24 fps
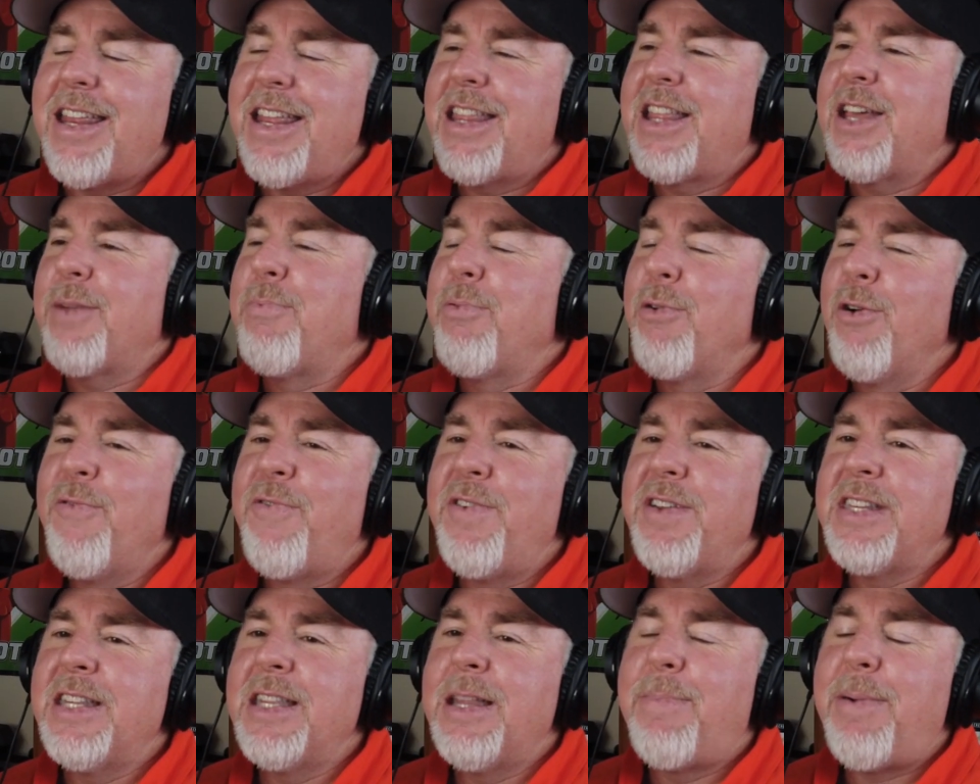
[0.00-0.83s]
The
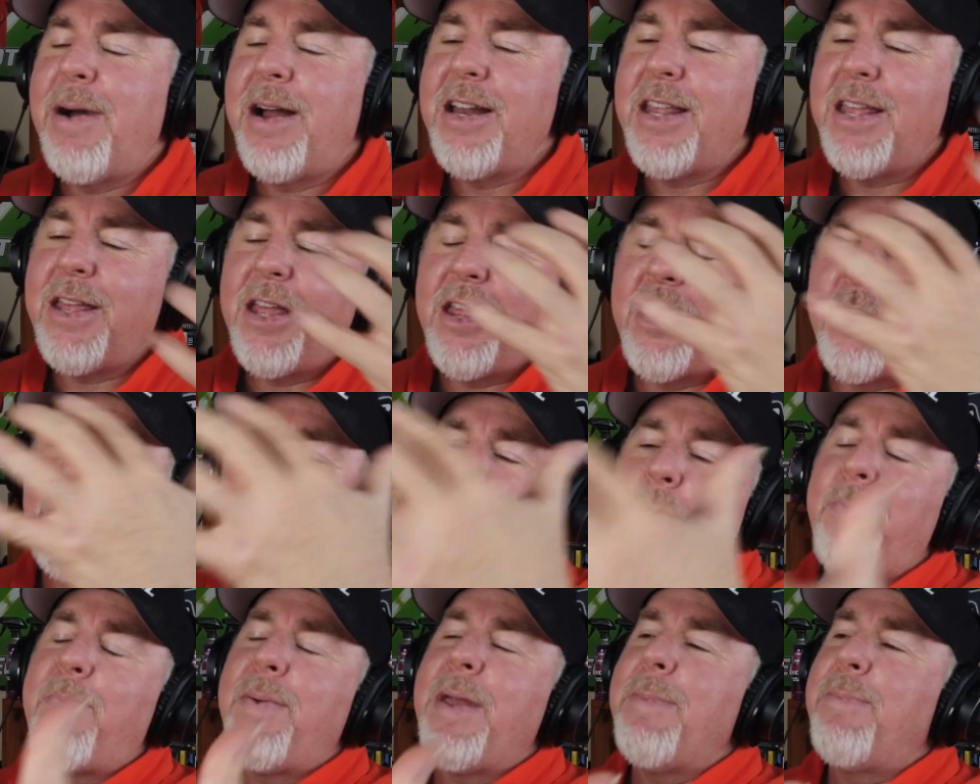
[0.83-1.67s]
proof is in the
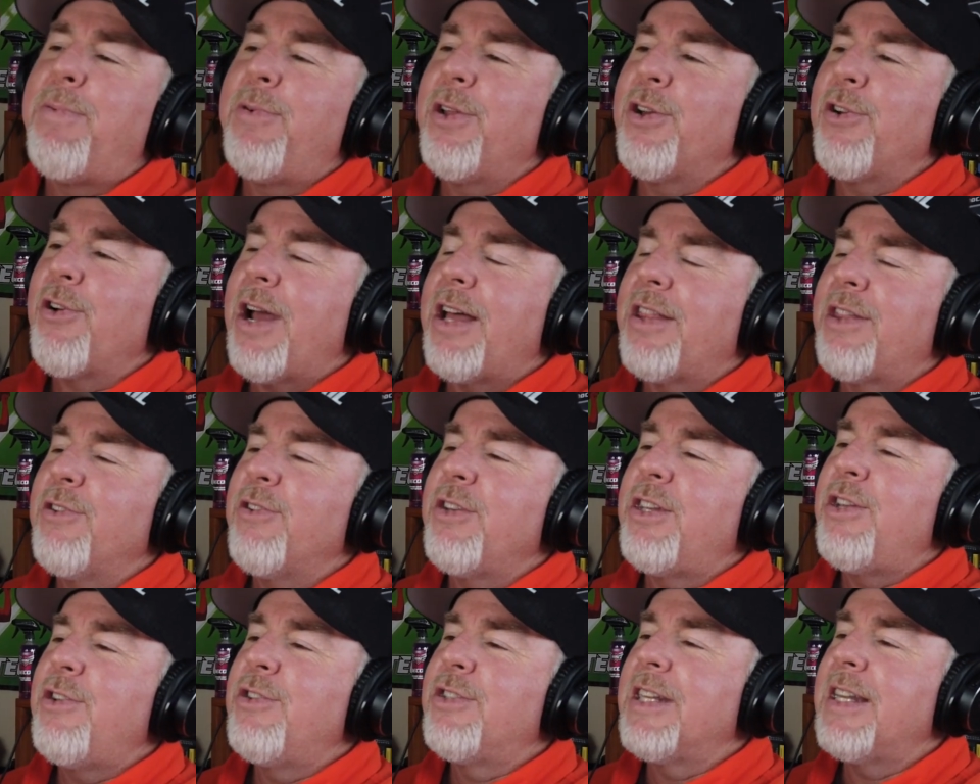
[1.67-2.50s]
pudding. The people are
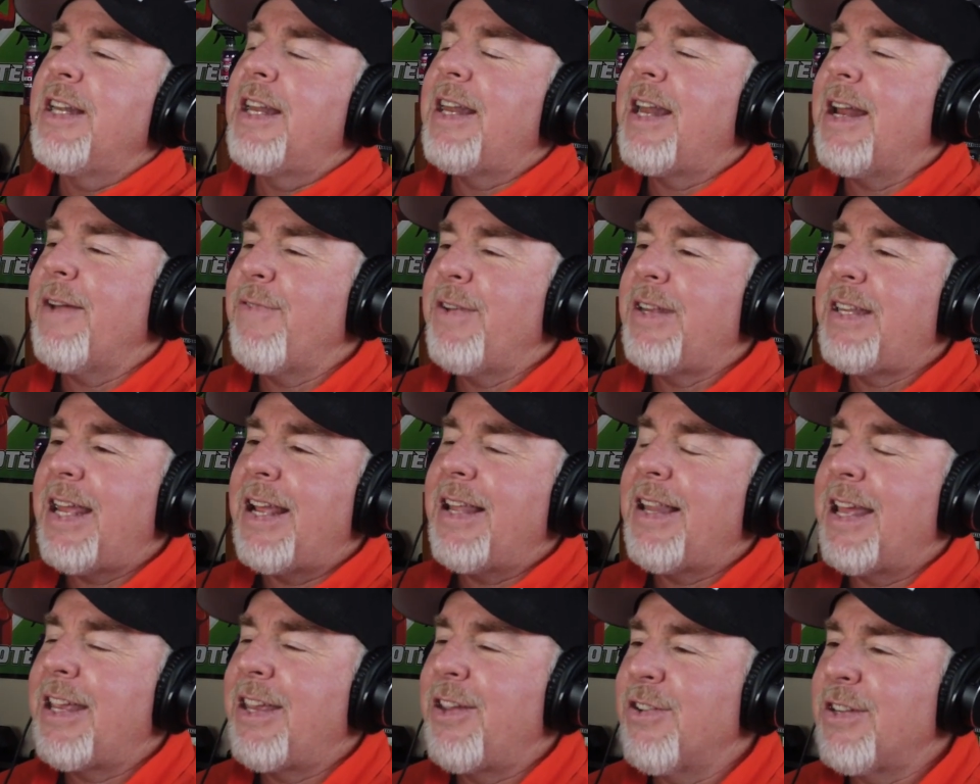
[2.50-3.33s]
out there using it
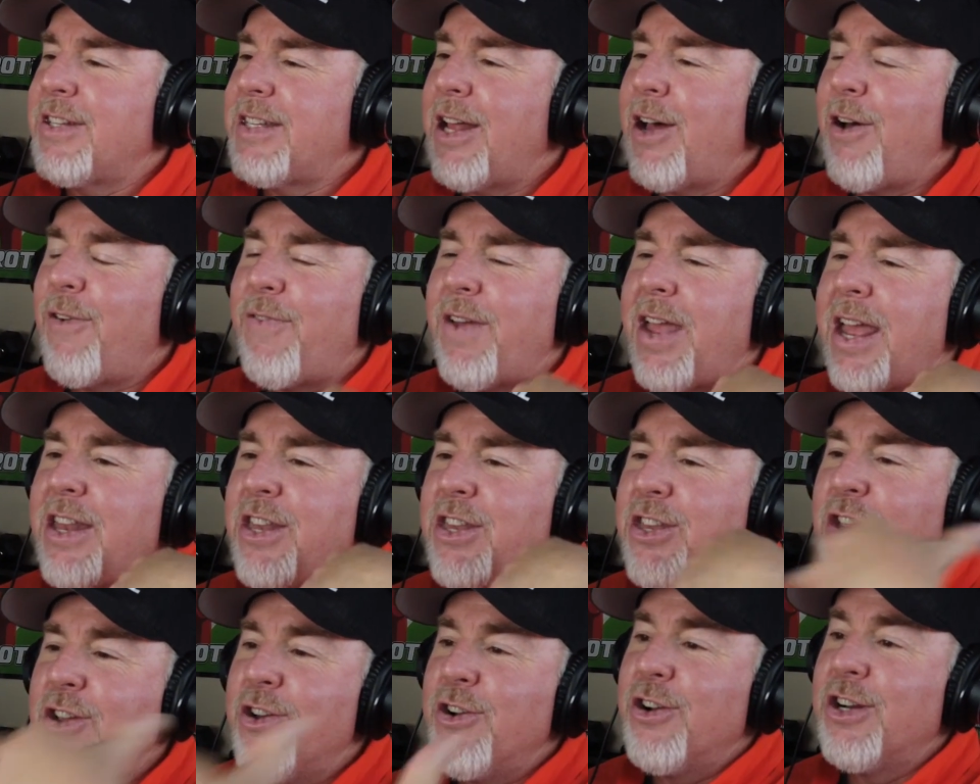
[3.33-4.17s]
every day like yourself,
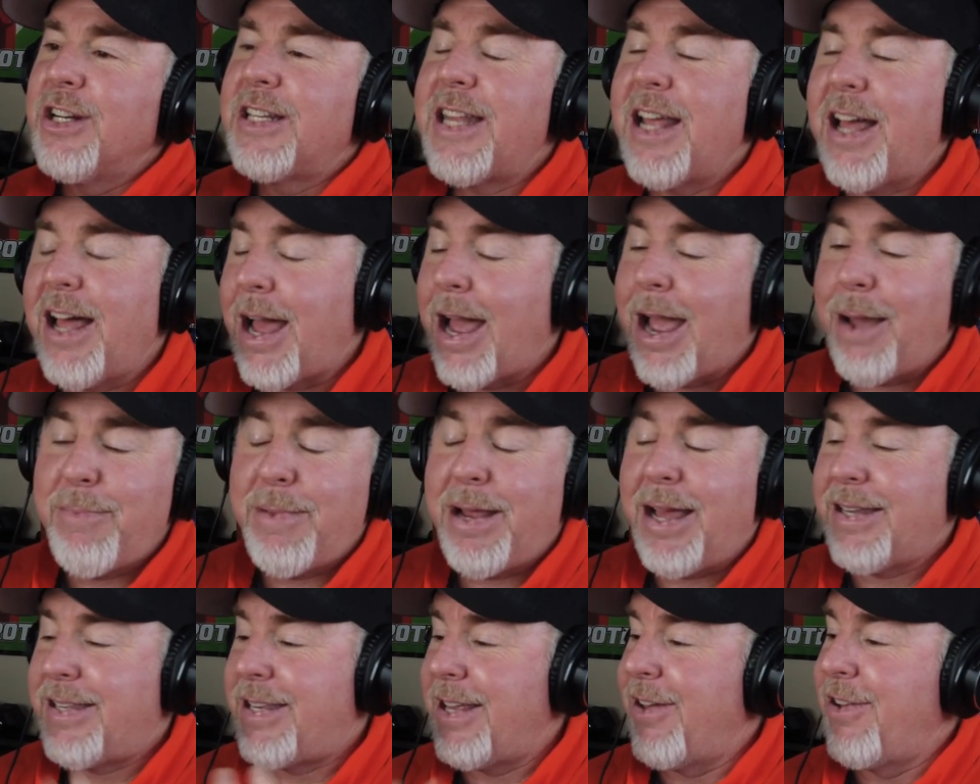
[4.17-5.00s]
and
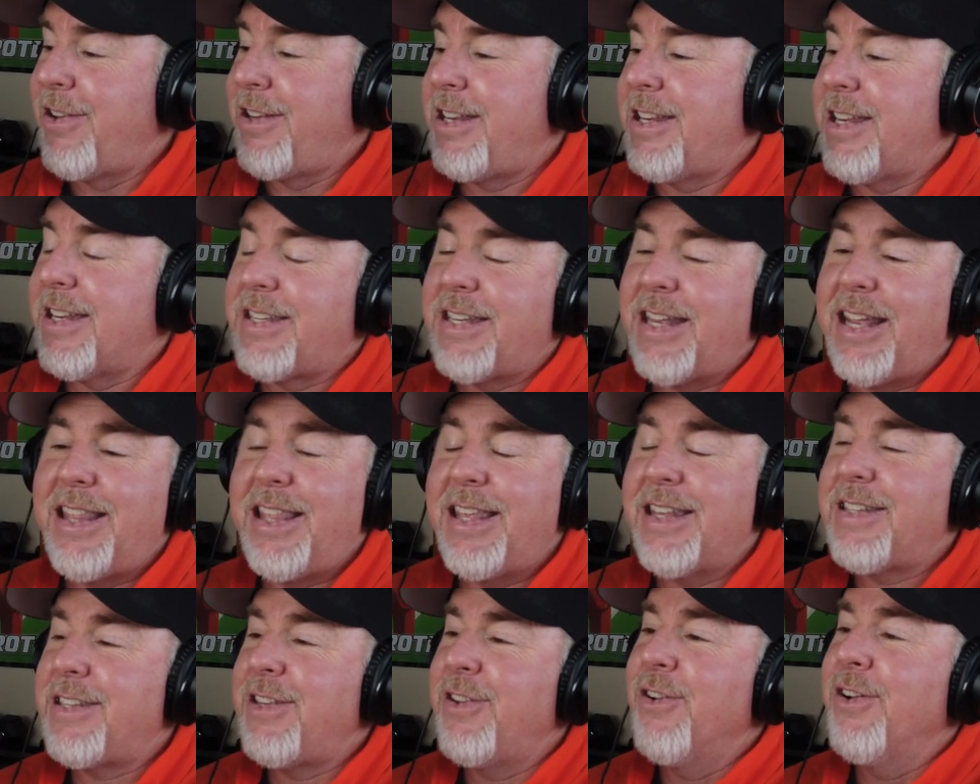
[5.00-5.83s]
I'm not telling you to
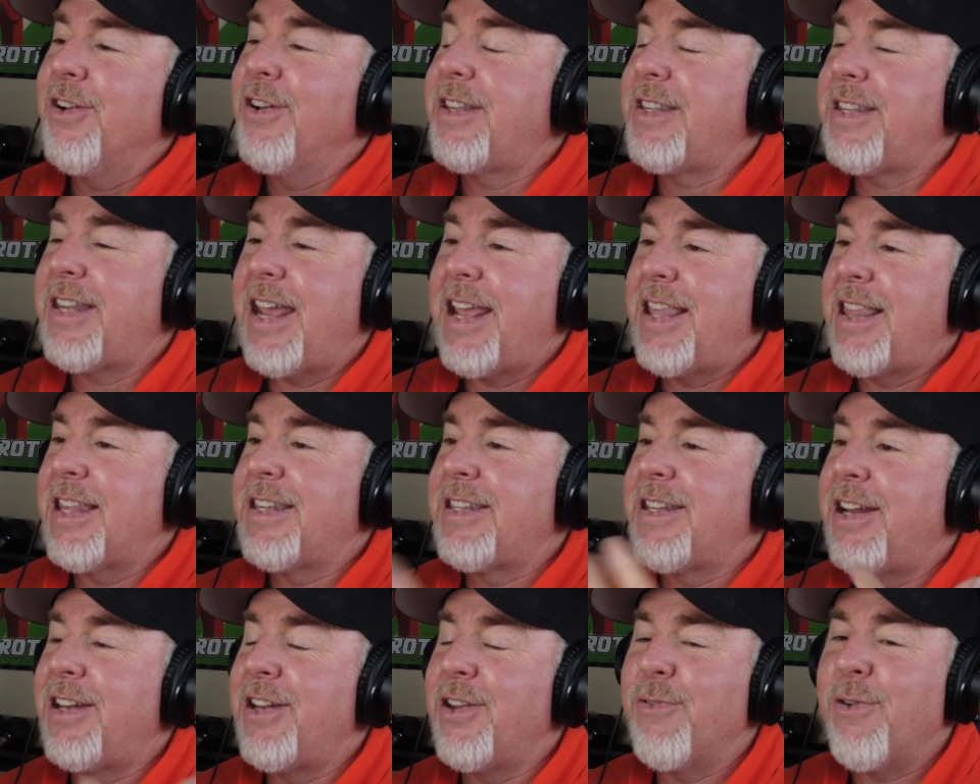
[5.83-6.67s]
say this. You're
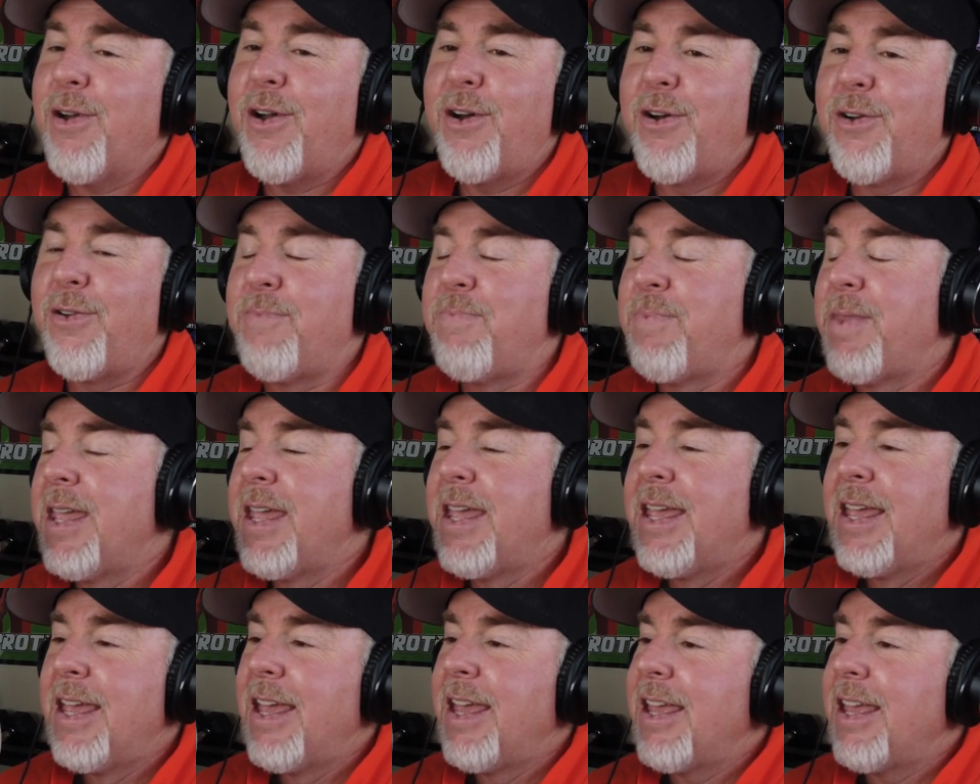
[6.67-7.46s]
saying this on your own.